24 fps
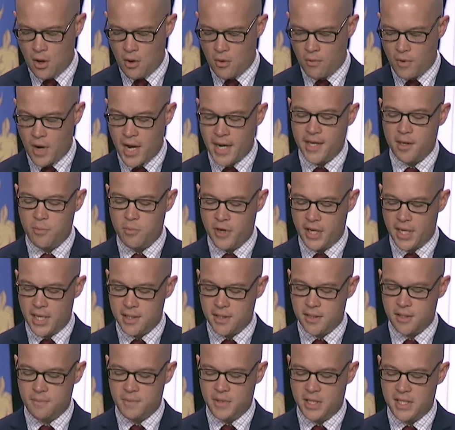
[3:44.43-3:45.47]
Rocky Brands
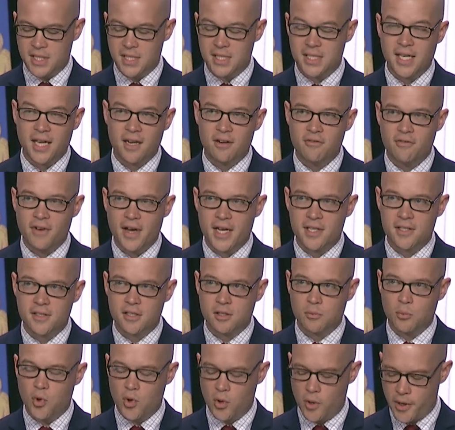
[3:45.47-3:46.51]
has been a steadfast
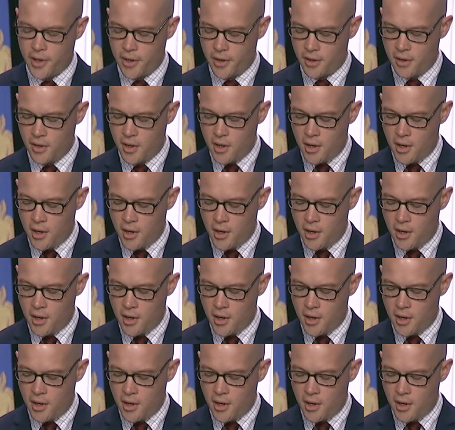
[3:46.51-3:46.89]
supporter